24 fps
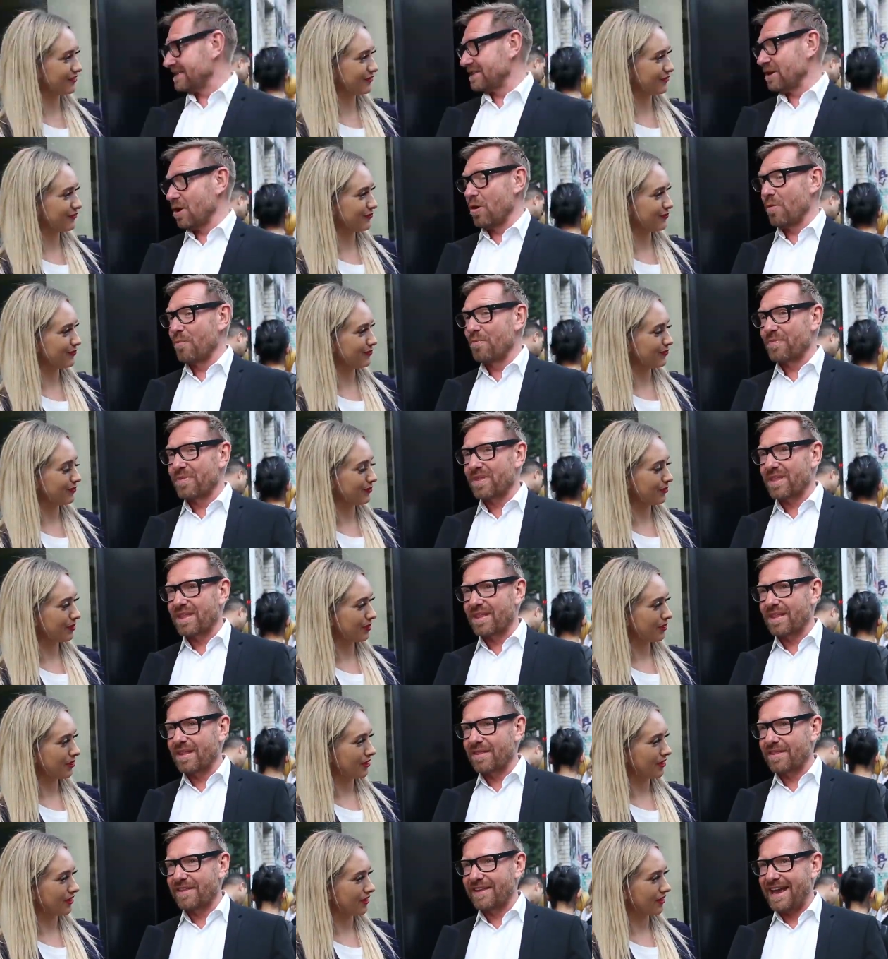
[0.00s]
Speaker 1: So,
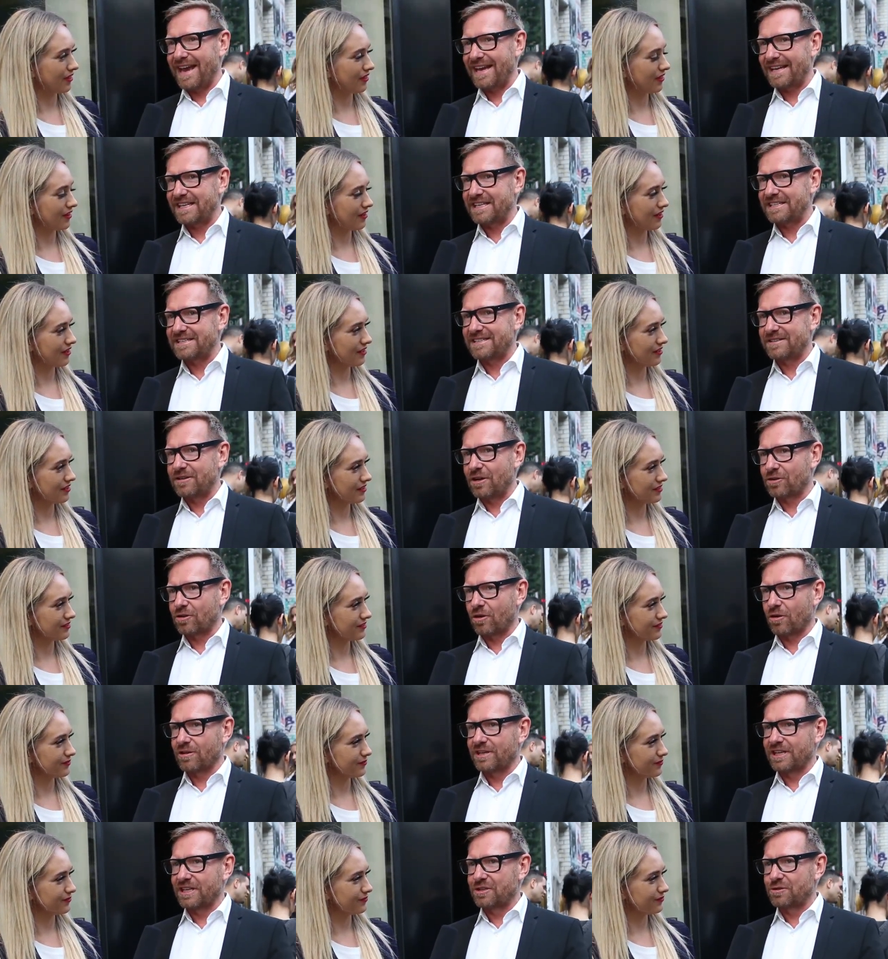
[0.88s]
the idea is
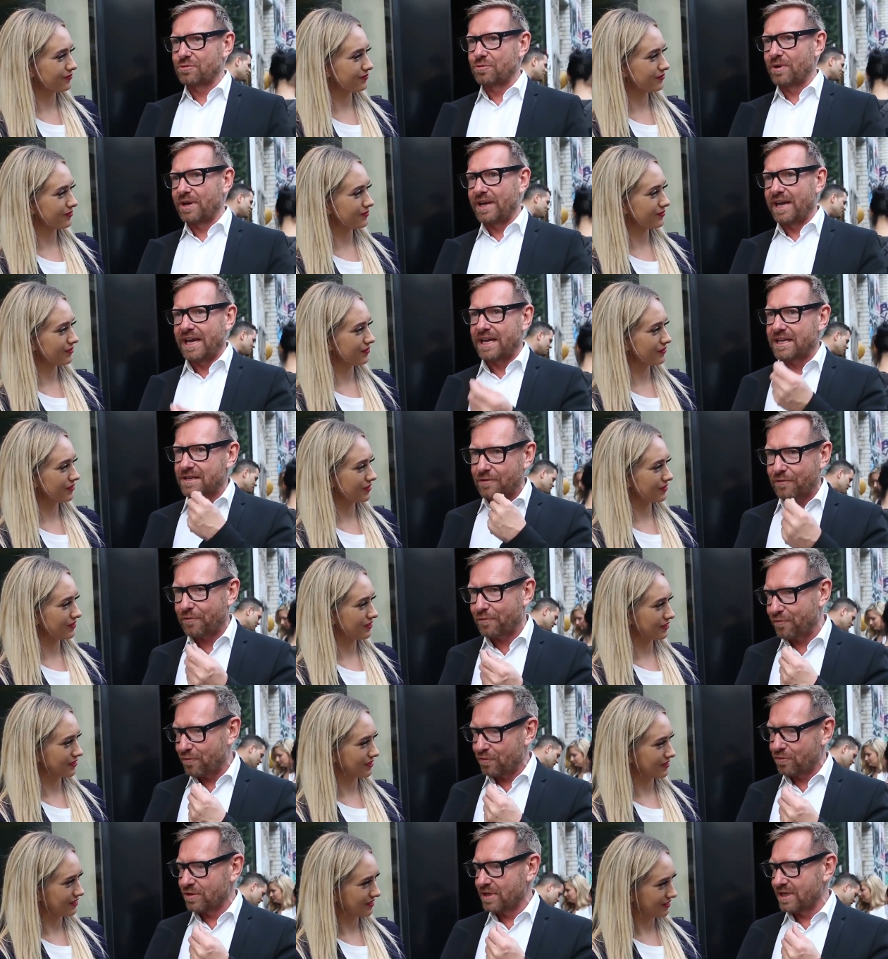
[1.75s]
not only to eat a
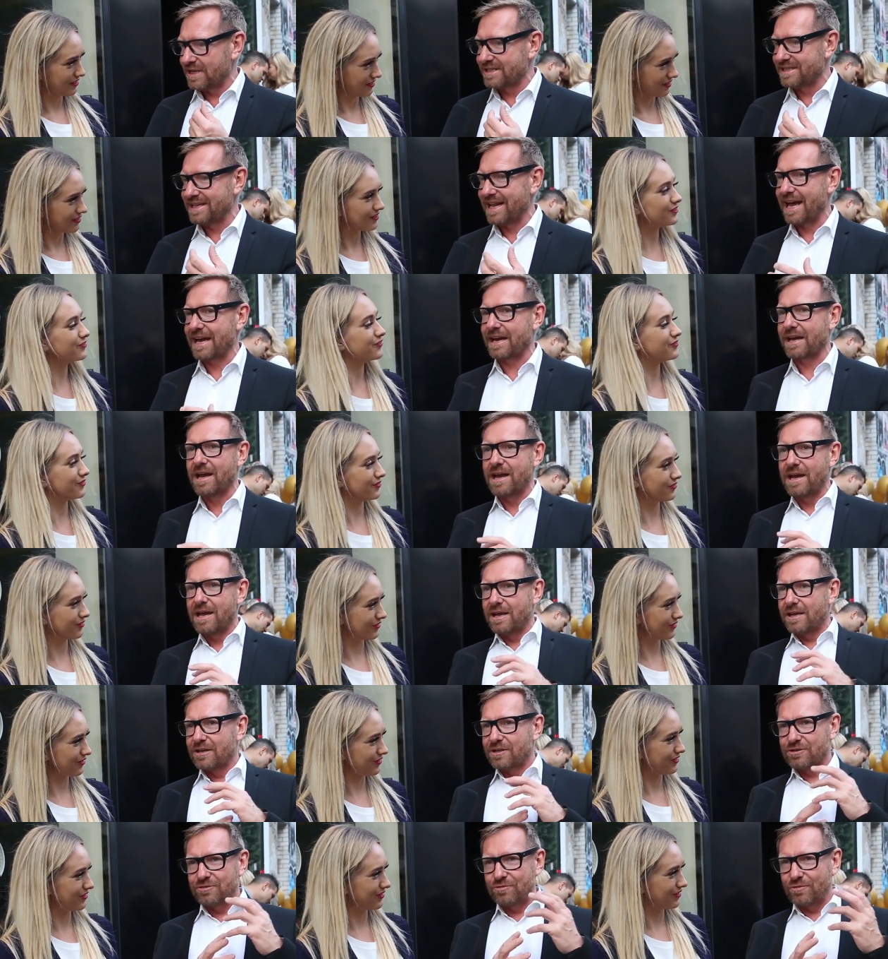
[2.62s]
food, it's like
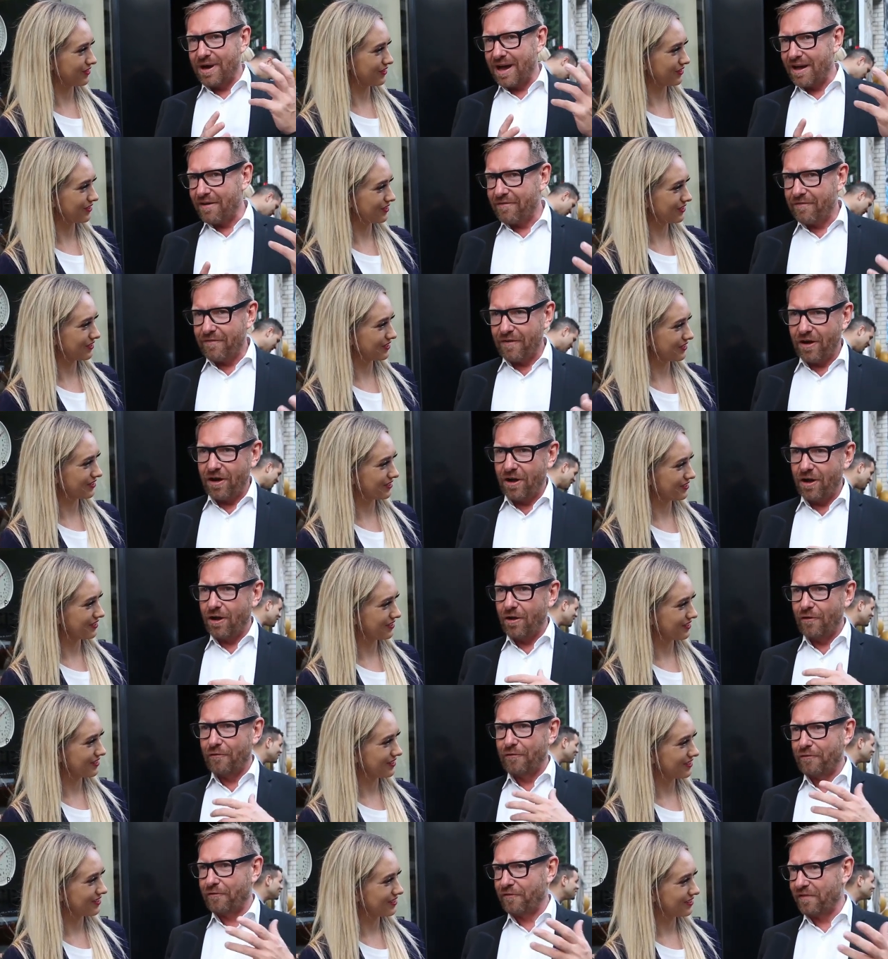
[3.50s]
to have
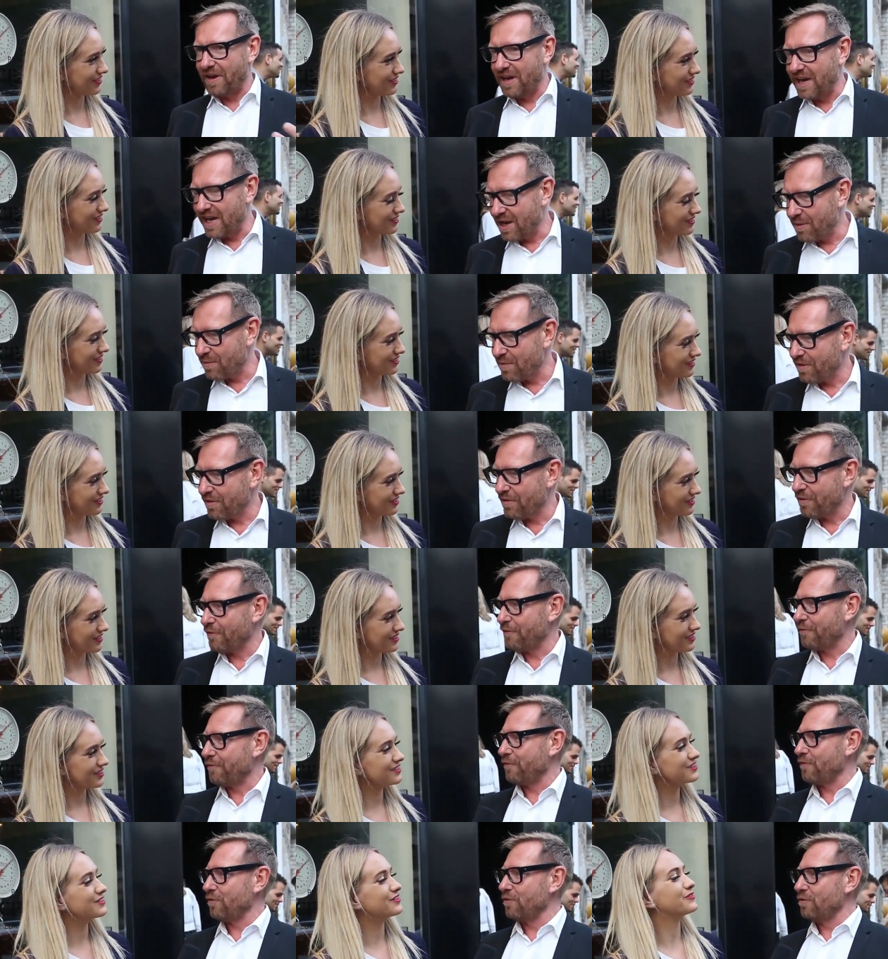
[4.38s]
a feeling with
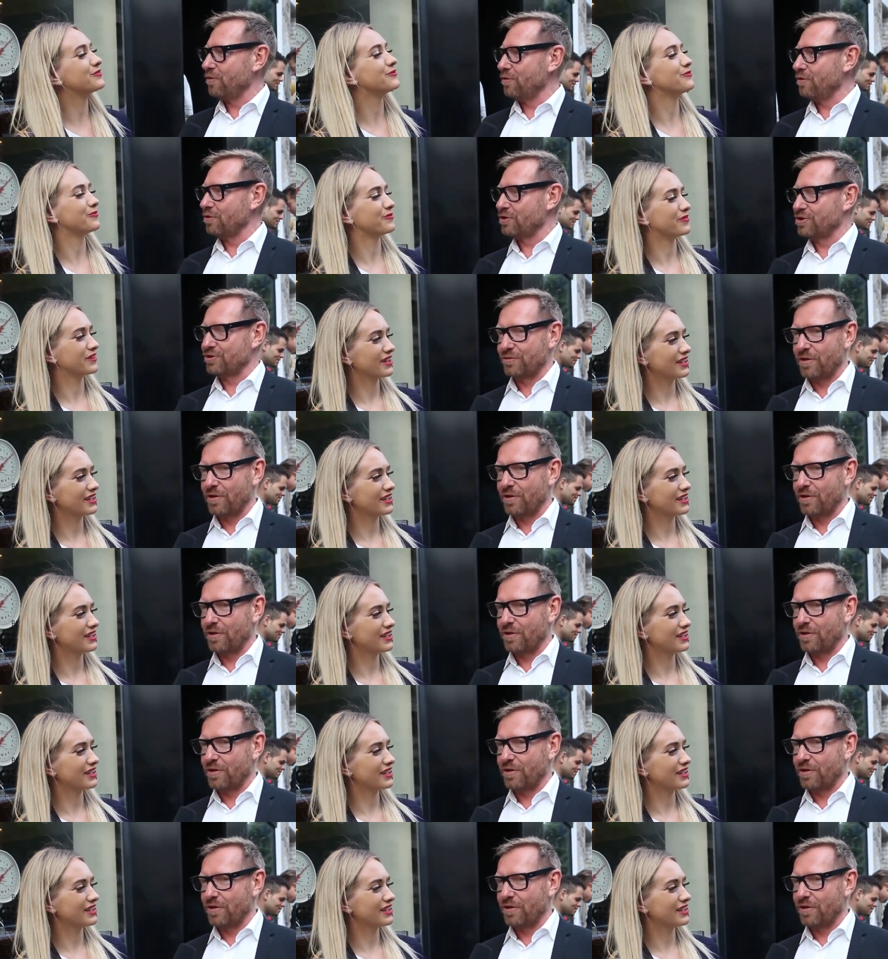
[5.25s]
the food,